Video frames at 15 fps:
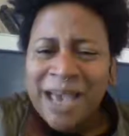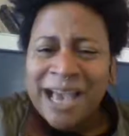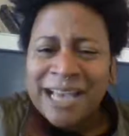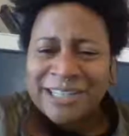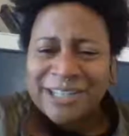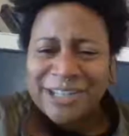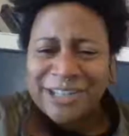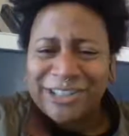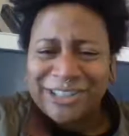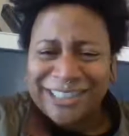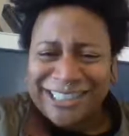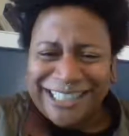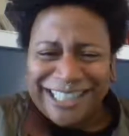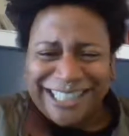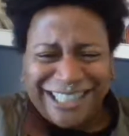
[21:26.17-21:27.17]
it a pass,
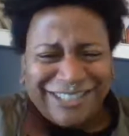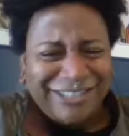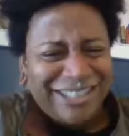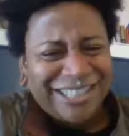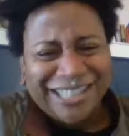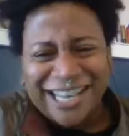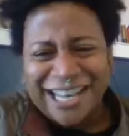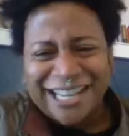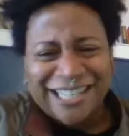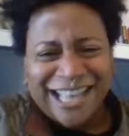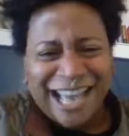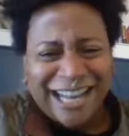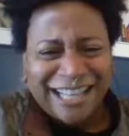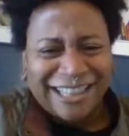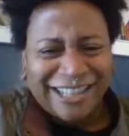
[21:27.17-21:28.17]
Gerald? You just
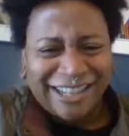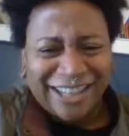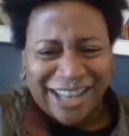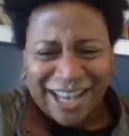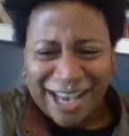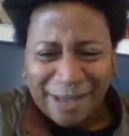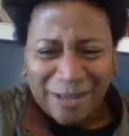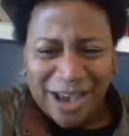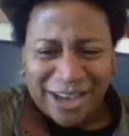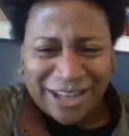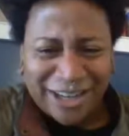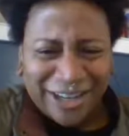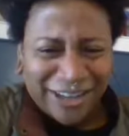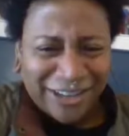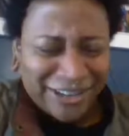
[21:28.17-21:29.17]
itch that in there like I'm
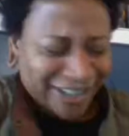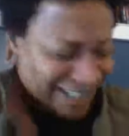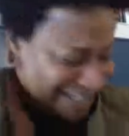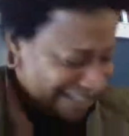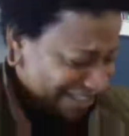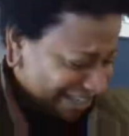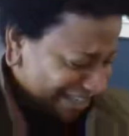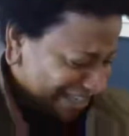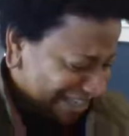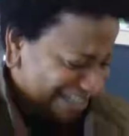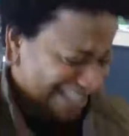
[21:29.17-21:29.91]
not going to notice.